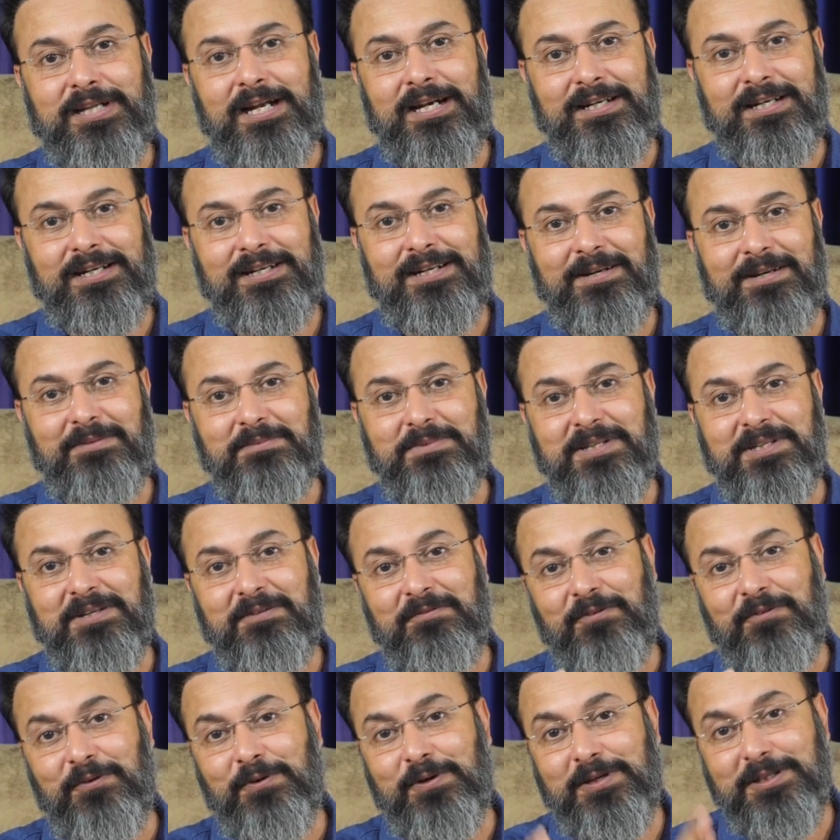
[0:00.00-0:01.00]
Saturn comes
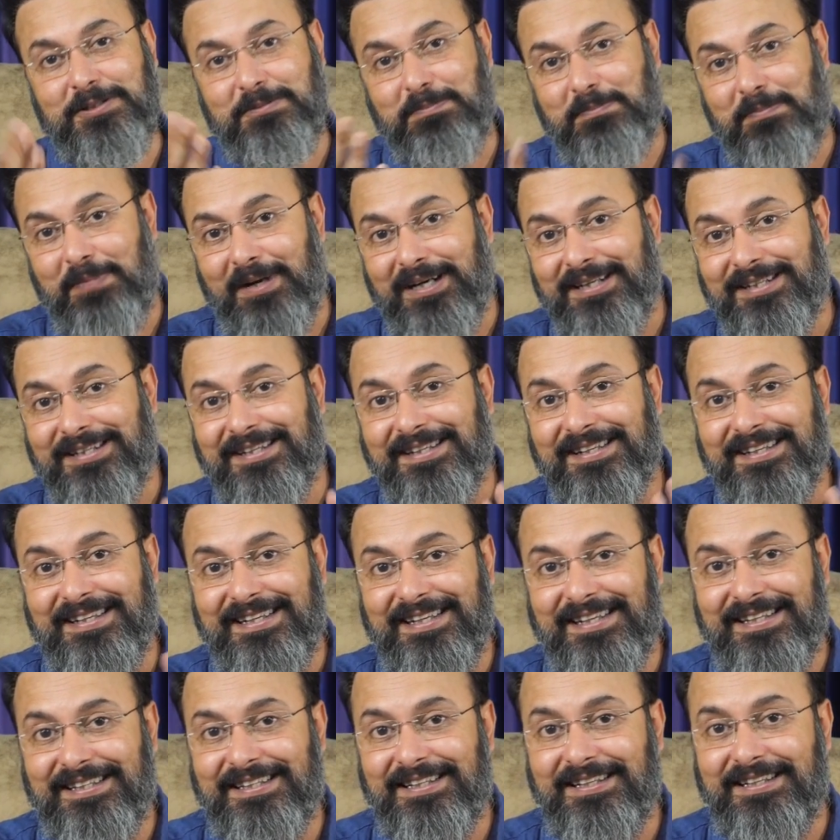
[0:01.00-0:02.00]
in focus, but
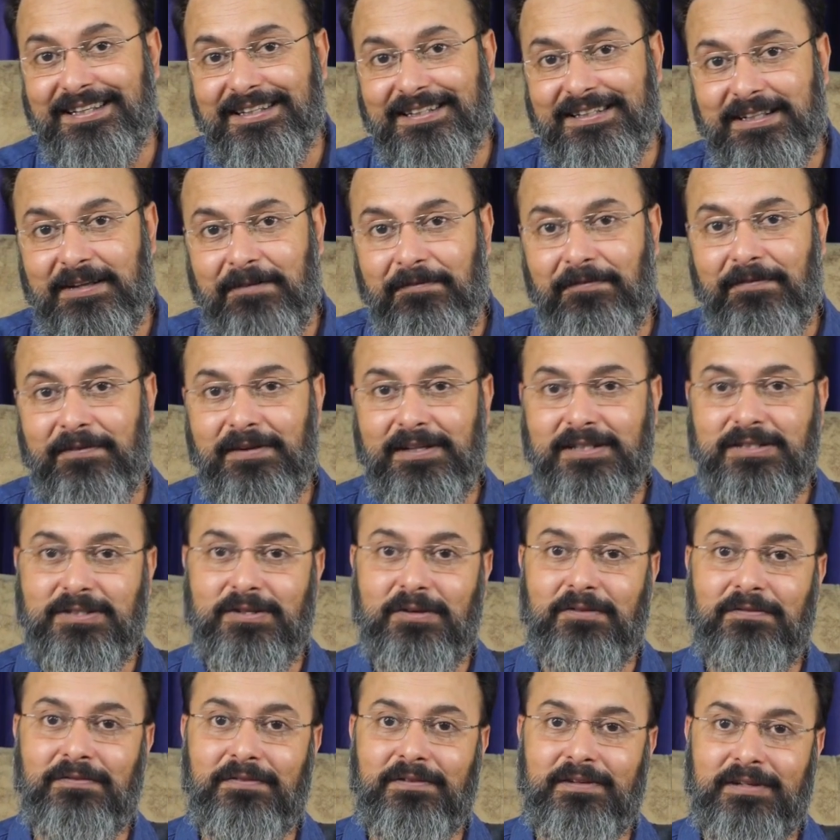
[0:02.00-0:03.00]
in the difference
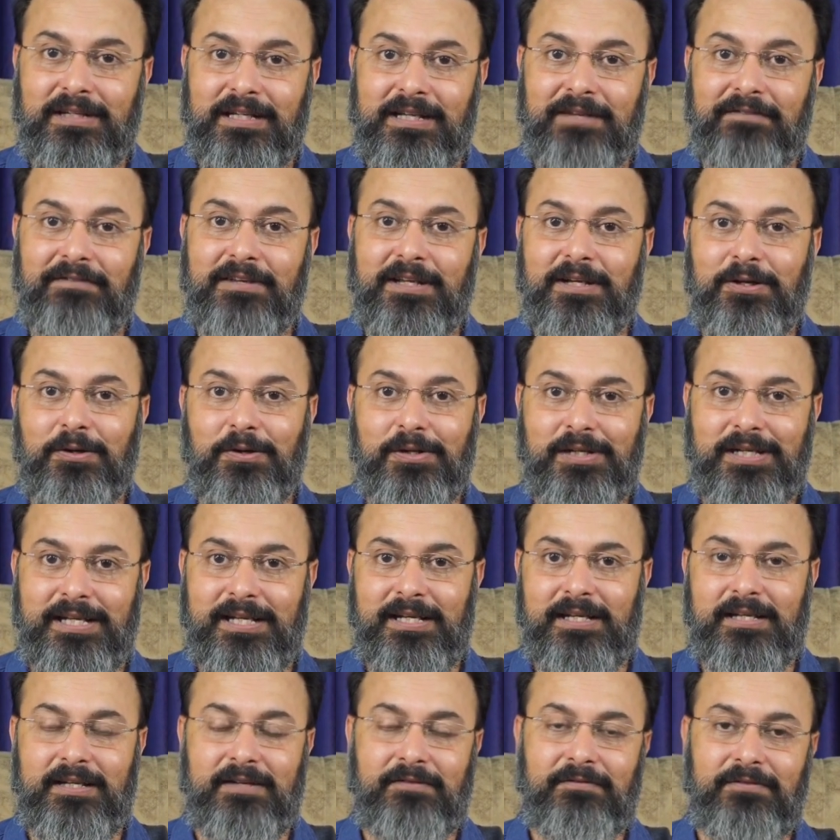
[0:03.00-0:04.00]
of giving or
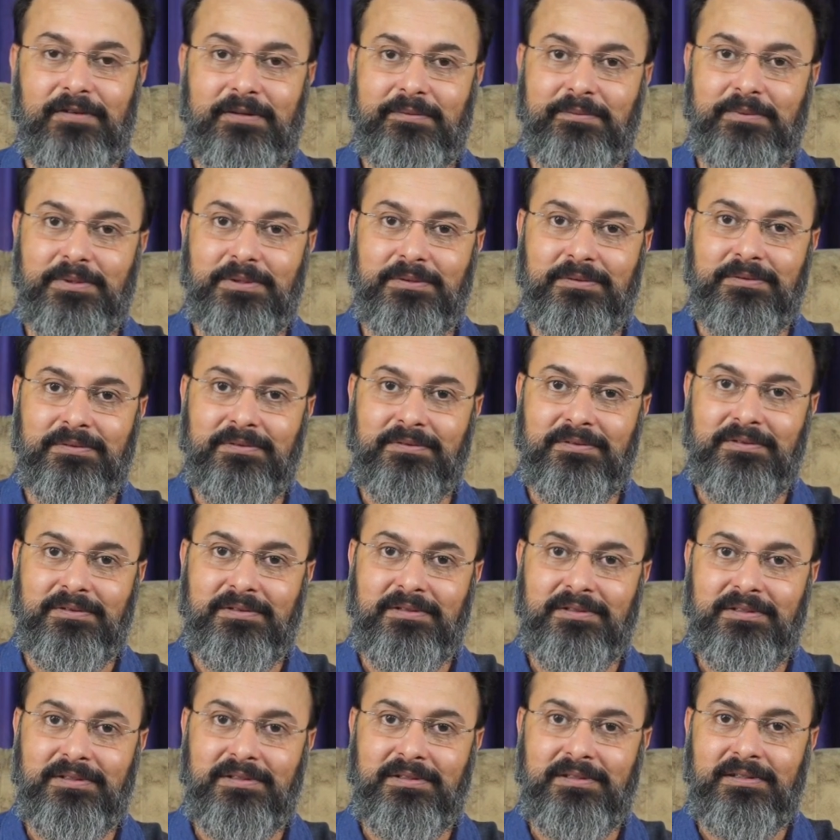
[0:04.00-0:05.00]
taking from you.
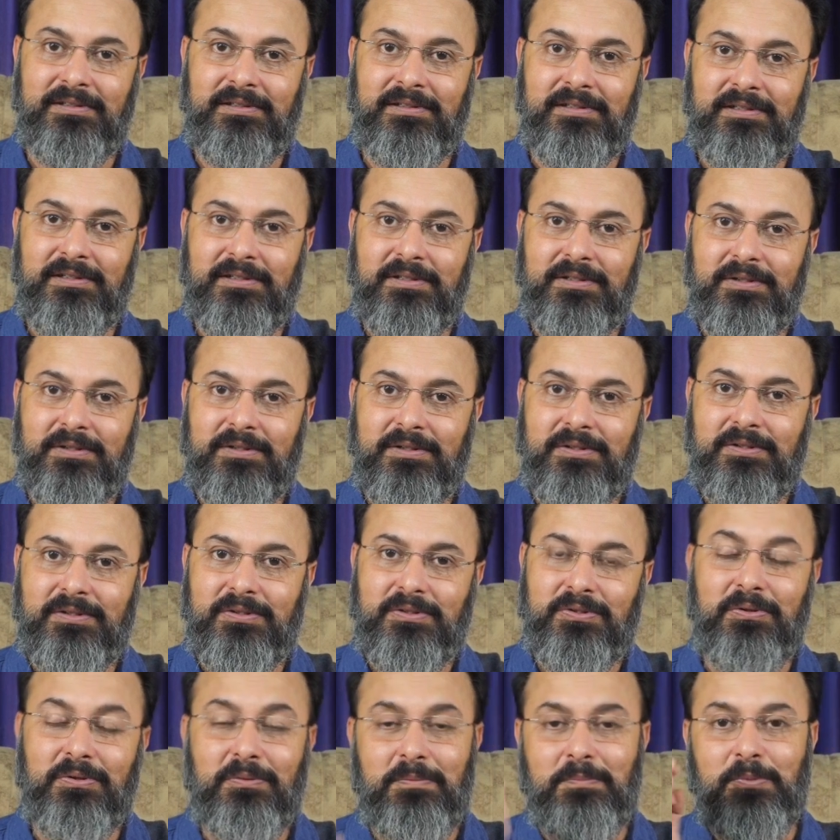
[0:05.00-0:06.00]

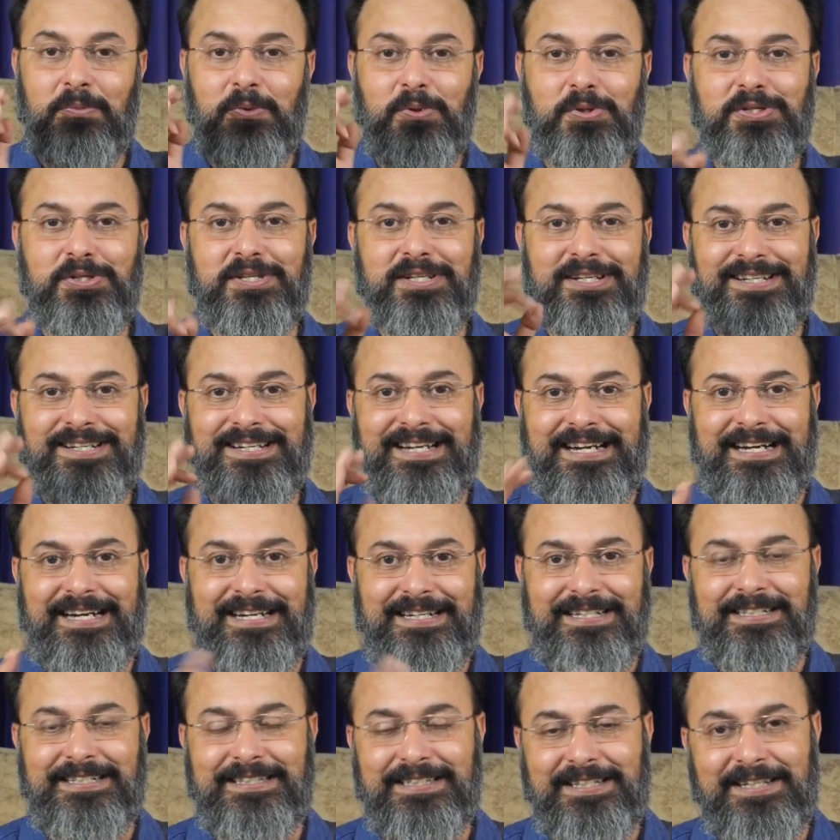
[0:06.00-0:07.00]
So most
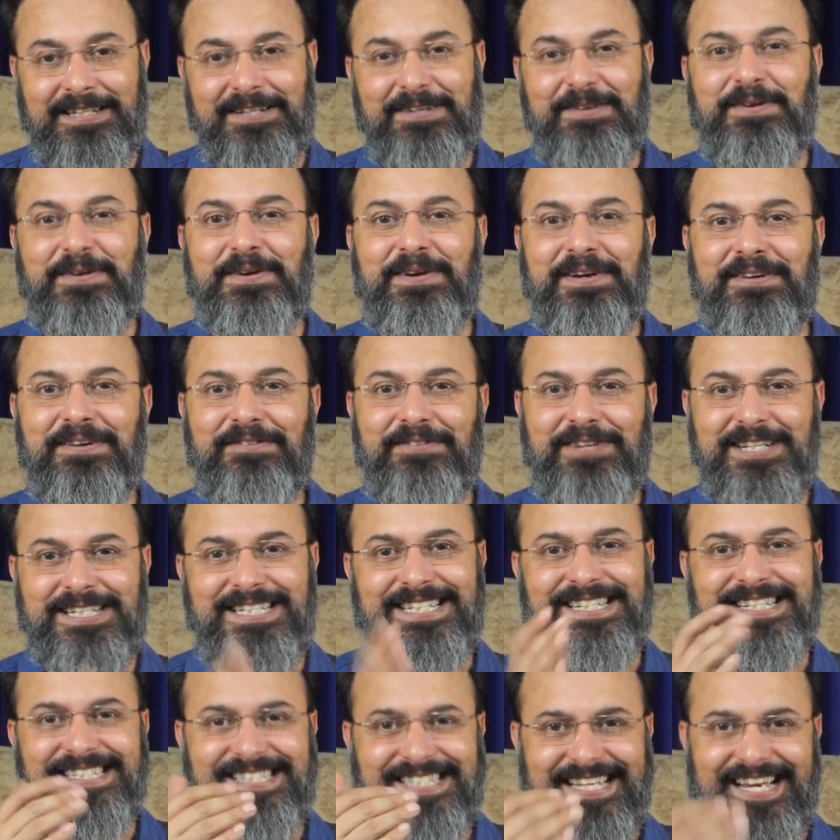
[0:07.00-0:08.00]
dreaded thing
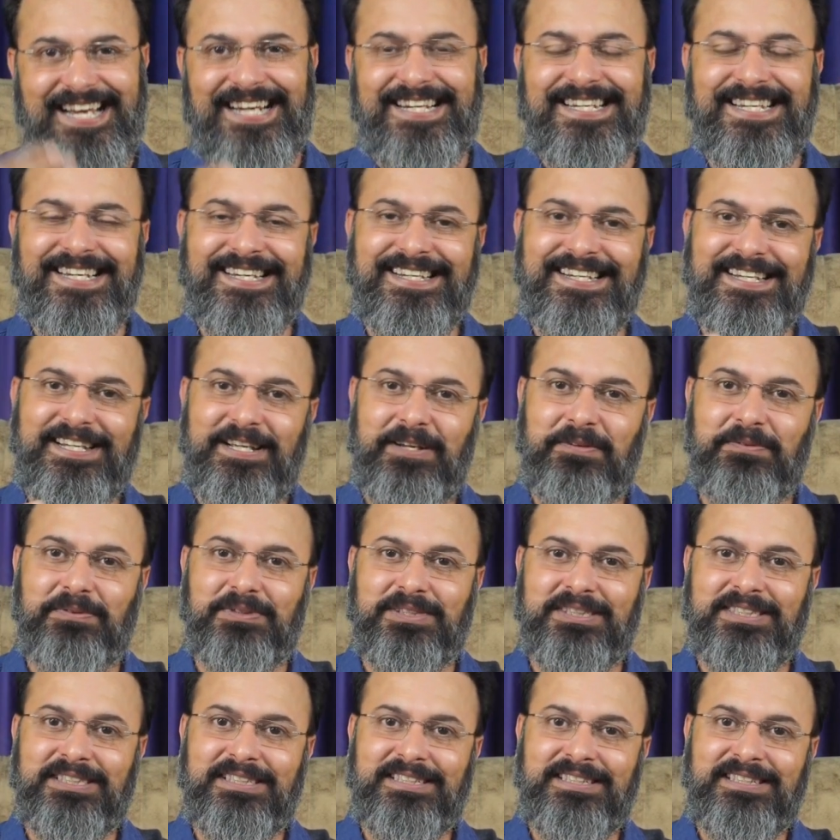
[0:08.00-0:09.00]
which Saturn
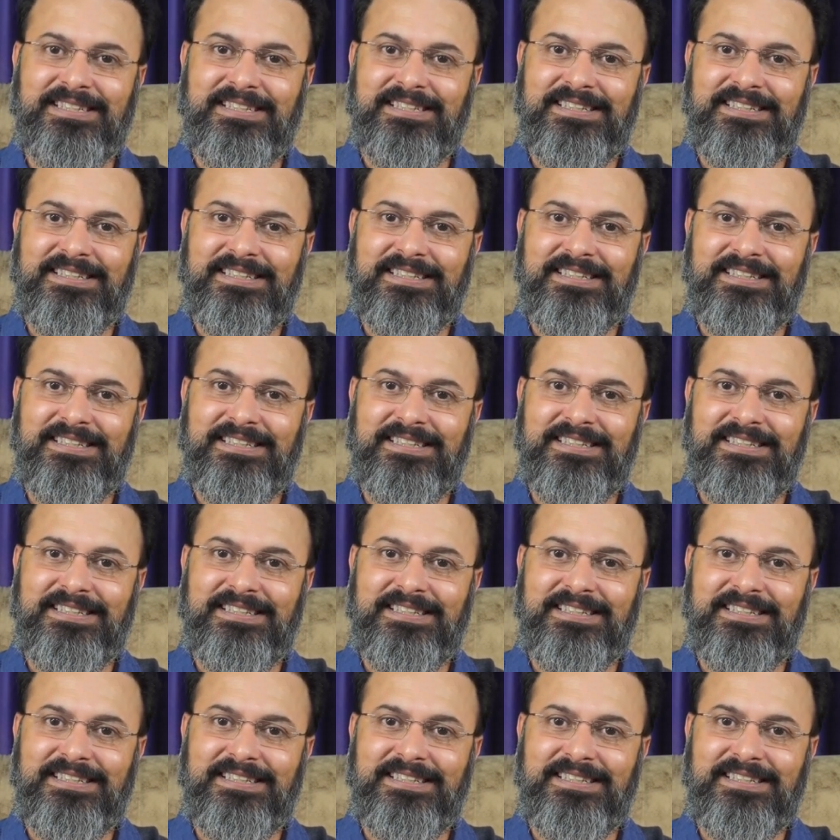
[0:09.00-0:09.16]
gives